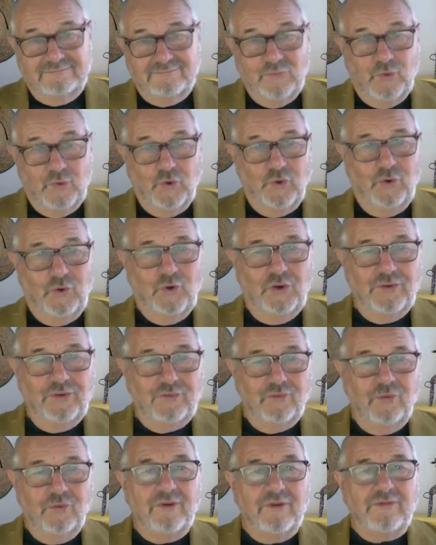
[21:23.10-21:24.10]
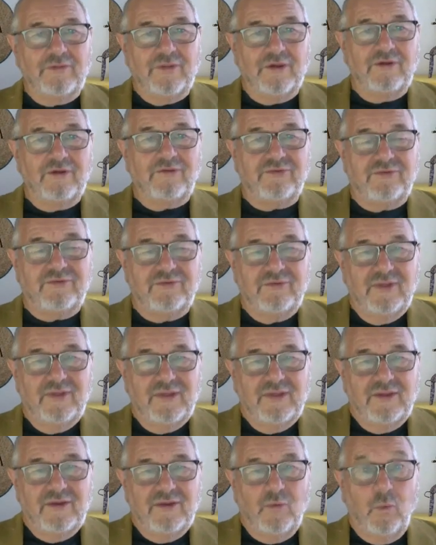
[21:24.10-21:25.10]
All of those,
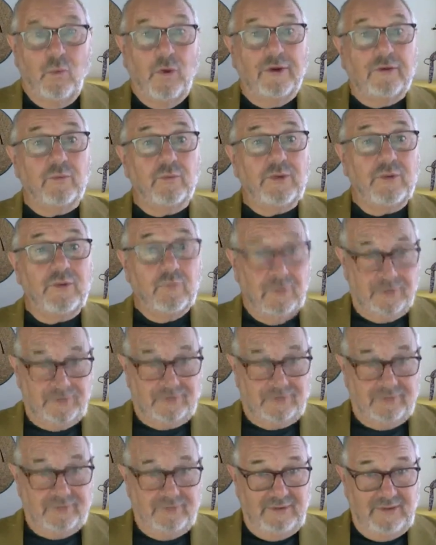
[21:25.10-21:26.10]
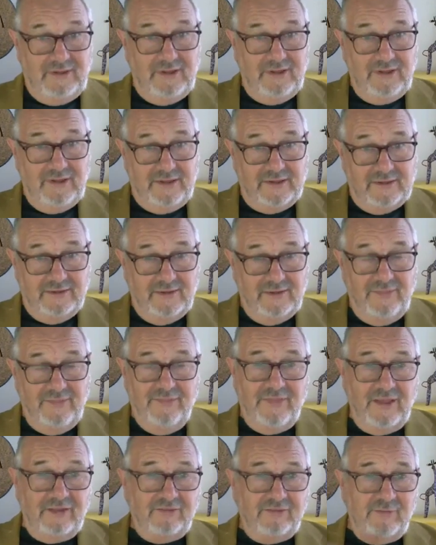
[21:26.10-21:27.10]
what do we want in here? And
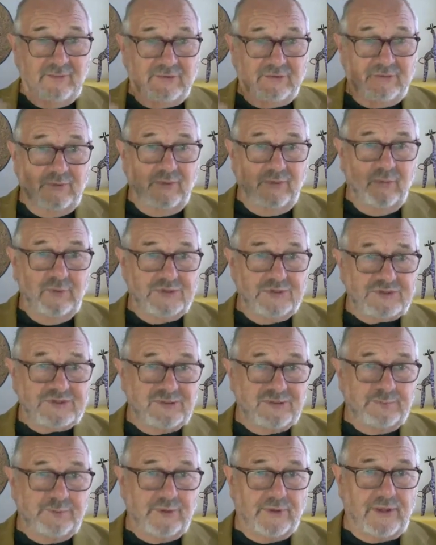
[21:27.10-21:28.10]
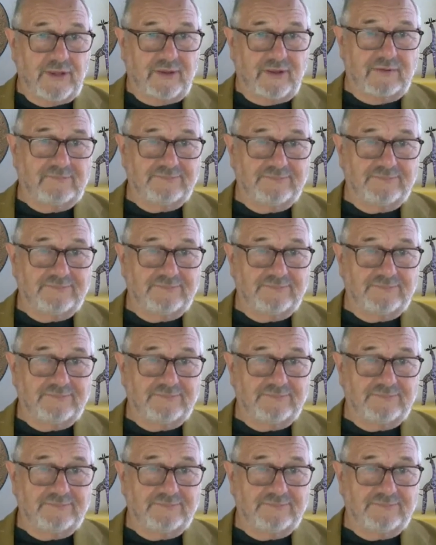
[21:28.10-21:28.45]
that's what we wish to put out.